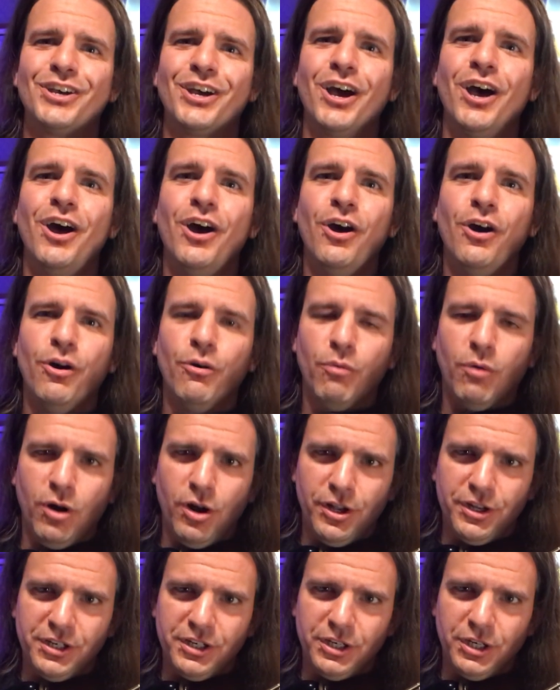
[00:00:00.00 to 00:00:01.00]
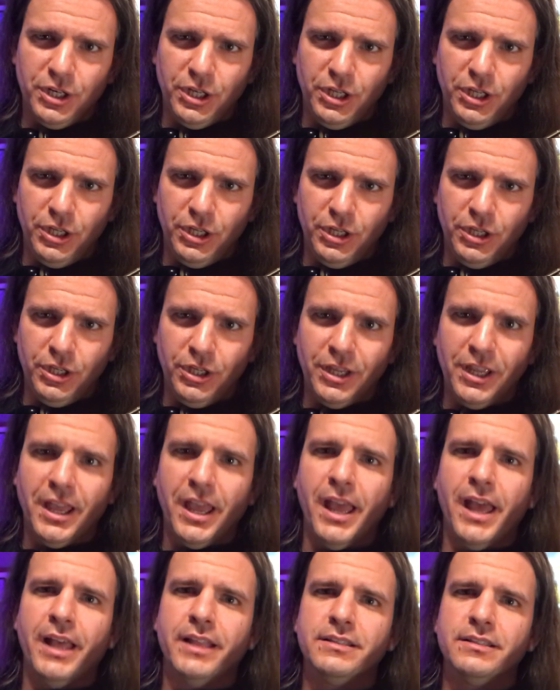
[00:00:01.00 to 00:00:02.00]
a, one E
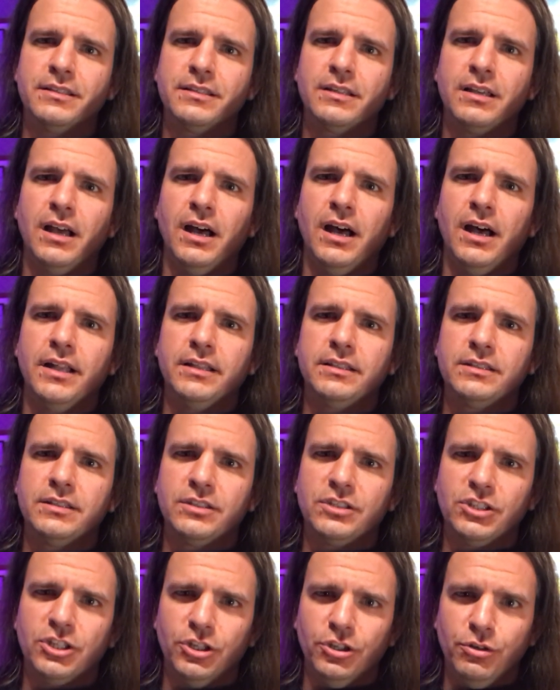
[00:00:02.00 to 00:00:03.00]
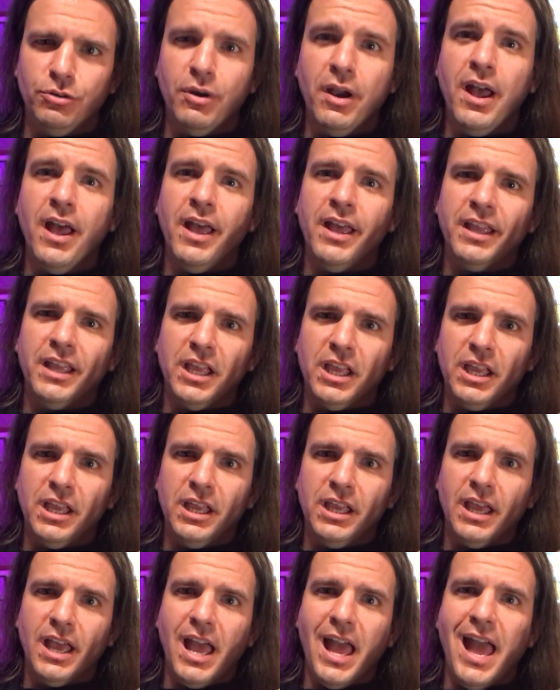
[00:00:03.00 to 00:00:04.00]
and a, two
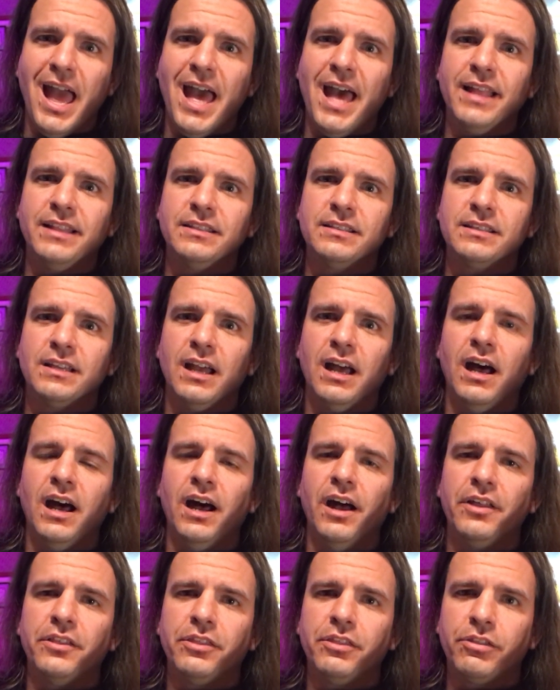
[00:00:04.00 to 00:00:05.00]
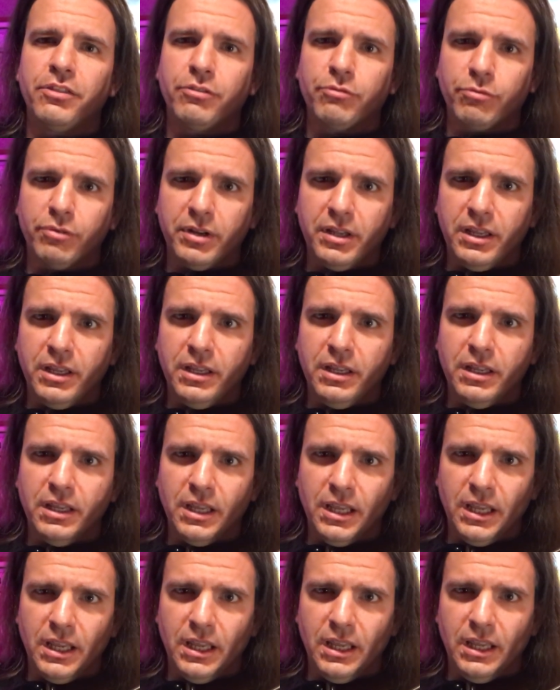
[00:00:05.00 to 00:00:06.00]
E and a, three
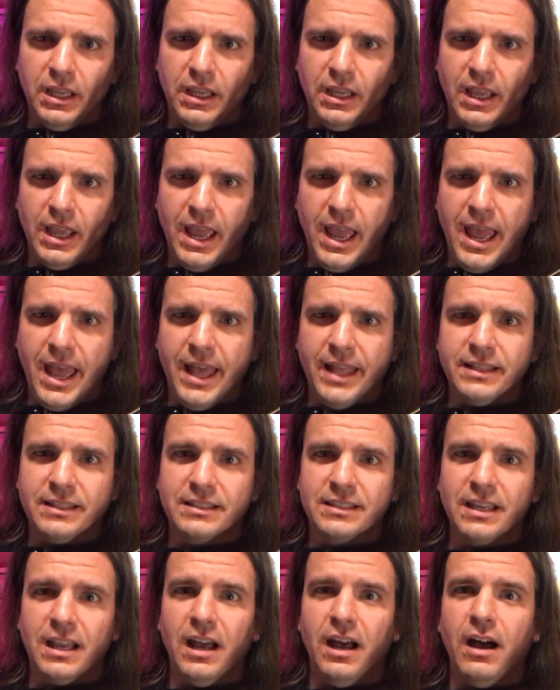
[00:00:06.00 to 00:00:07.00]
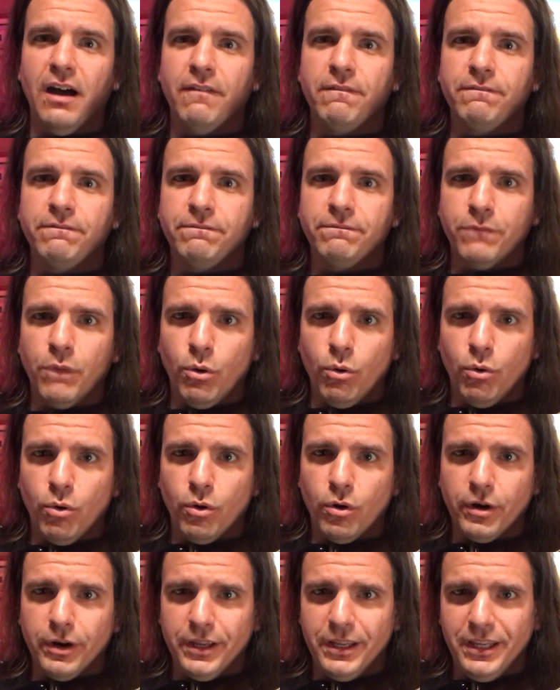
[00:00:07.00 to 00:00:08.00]
E and a
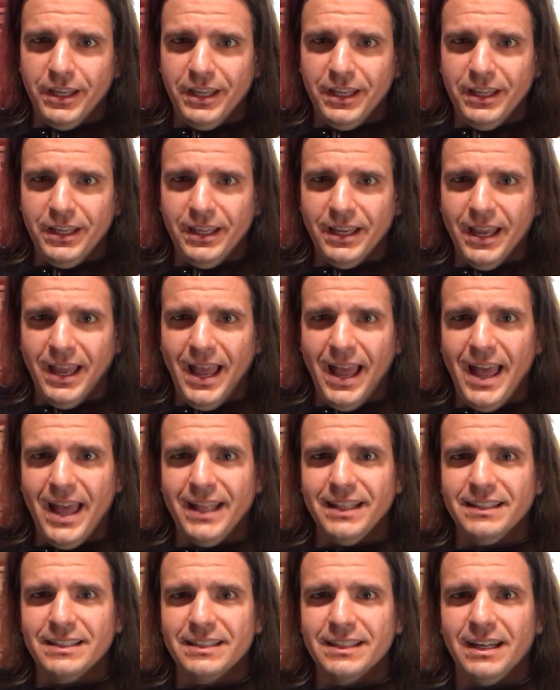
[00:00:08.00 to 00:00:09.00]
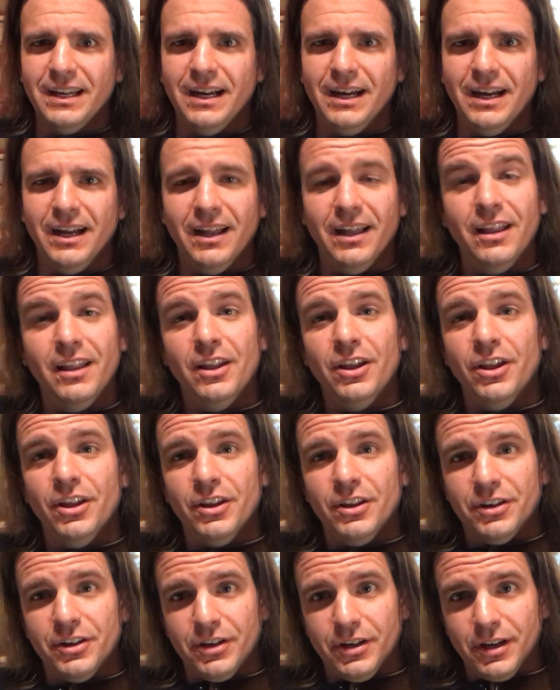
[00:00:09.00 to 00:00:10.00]
four E and a.
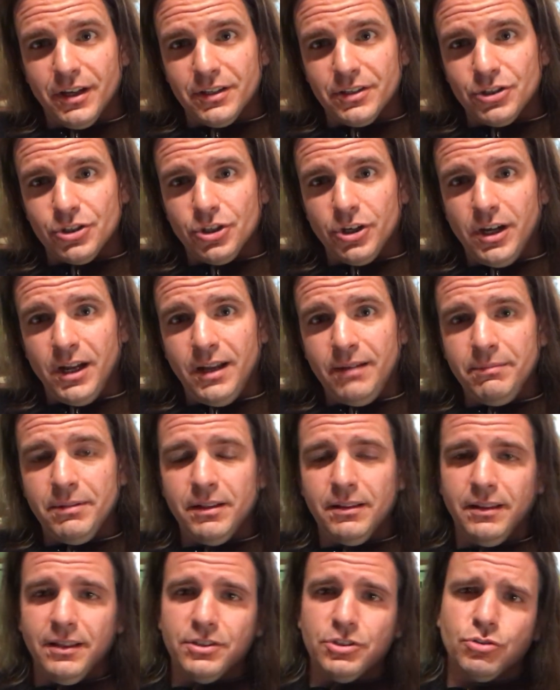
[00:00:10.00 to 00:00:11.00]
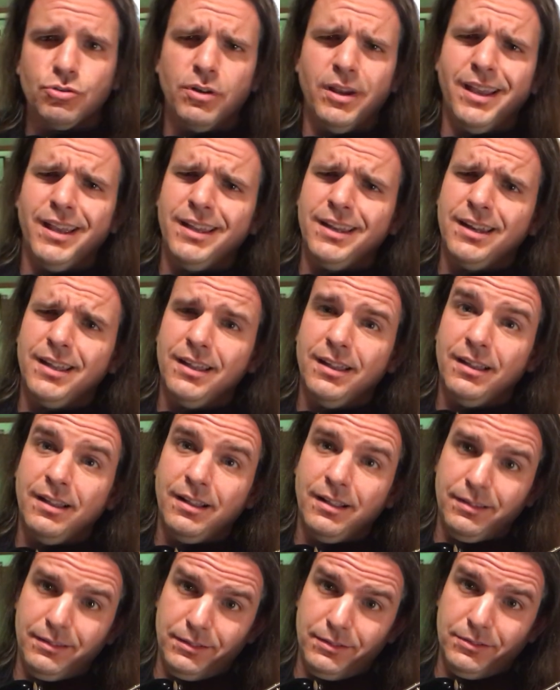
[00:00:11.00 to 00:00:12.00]
Nice job. Let's try it
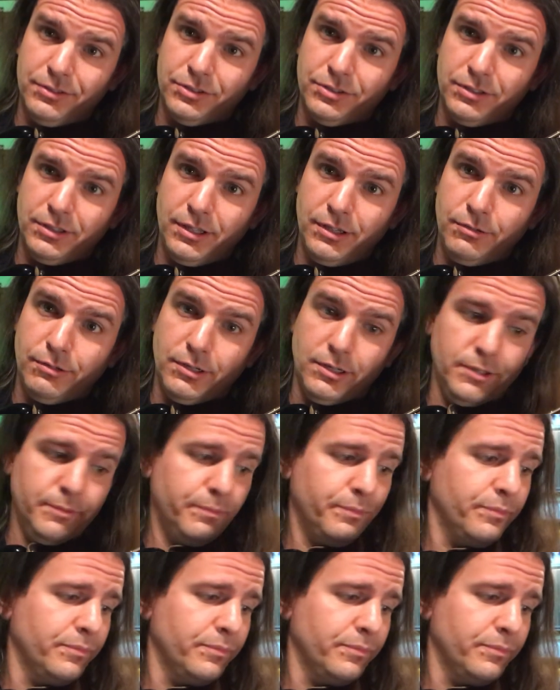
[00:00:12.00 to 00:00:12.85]
a little slower.